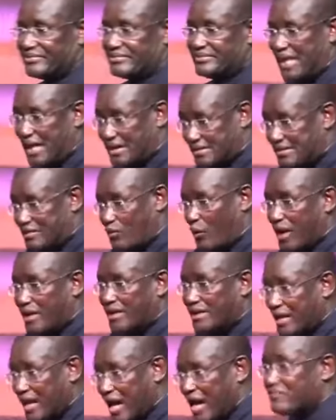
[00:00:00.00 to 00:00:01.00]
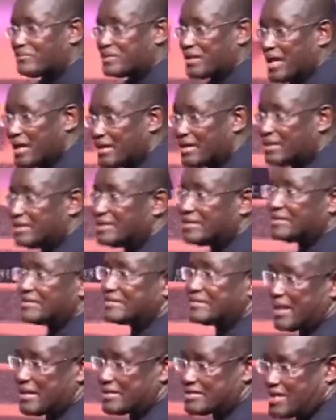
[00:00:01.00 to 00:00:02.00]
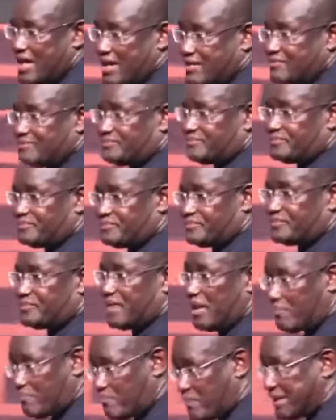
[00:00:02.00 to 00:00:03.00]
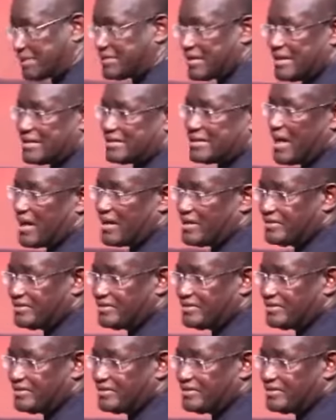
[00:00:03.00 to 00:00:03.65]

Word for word: That's where they have their center, Emba Center.